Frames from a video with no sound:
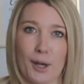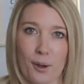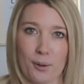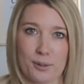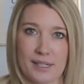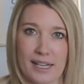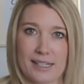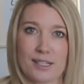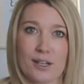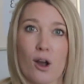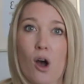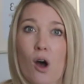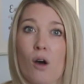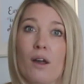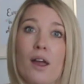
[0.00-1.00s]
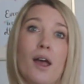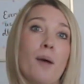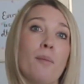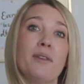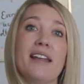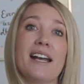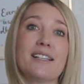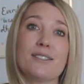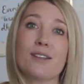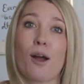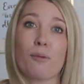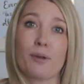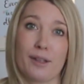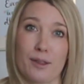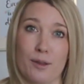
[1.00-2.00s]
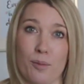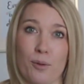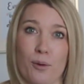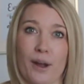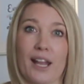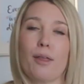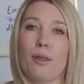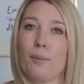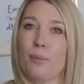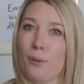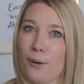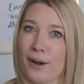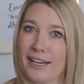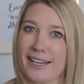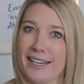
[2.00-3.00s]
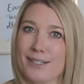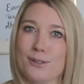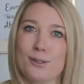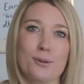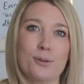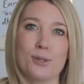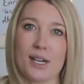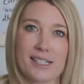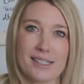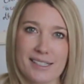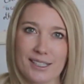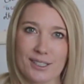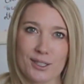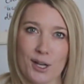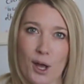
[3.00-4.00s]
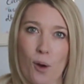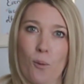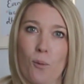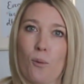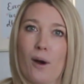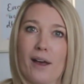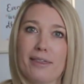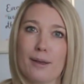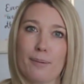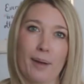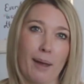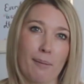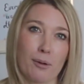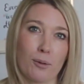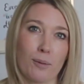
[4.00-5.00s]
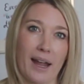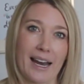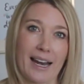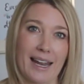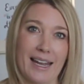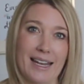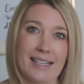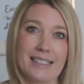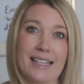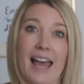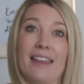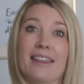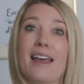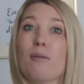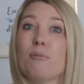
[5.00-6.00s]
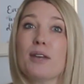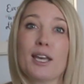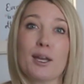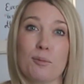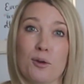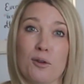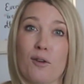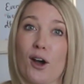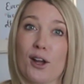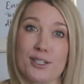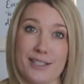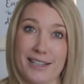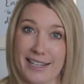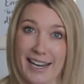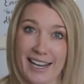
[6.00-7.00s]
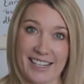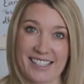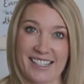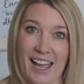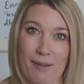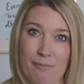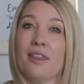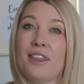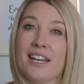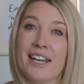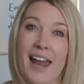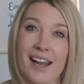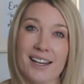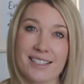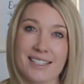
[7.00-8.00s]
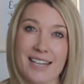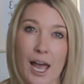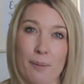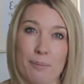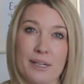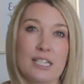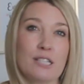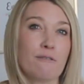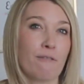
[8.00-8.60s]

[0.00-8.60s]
no sense at all, but that's not really the point. The point is you just need to know what the paper weight is, and then we can move on to the next step. The next step is